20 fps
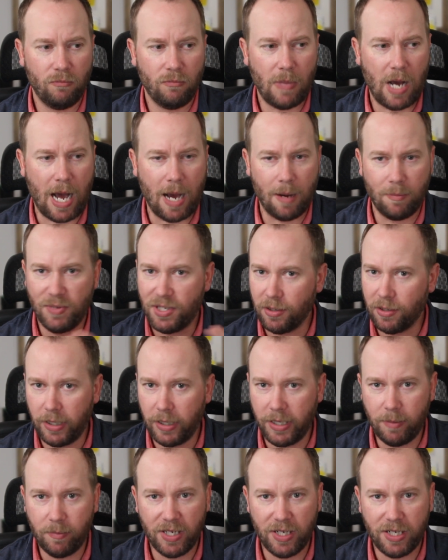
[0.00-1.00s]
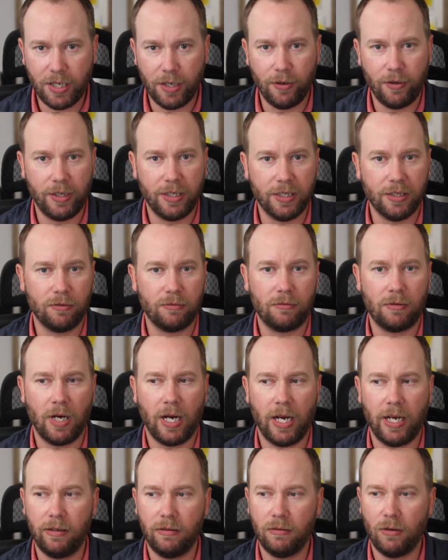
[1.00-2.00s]
obsolete material,
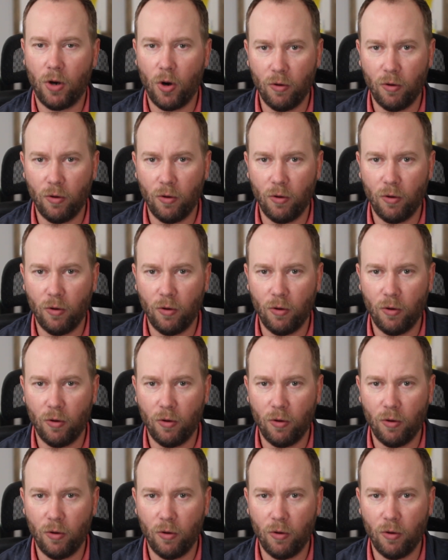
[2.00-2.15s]
right?